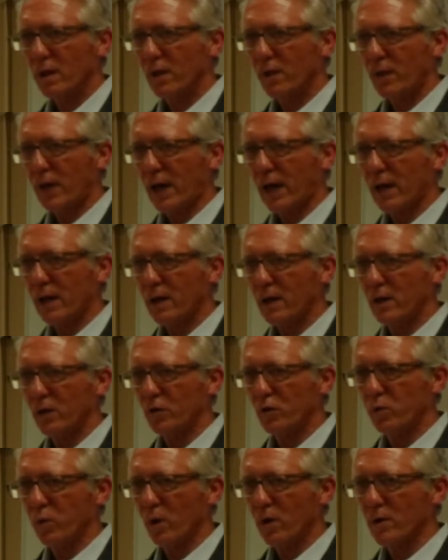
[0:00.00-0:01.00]
that
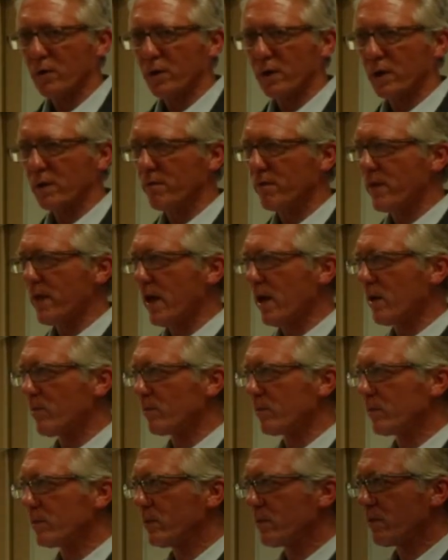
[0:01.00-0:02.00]
is worthy of them
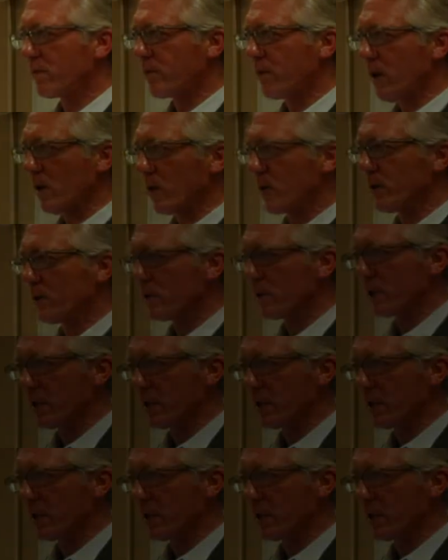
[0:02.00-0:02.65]
to follow your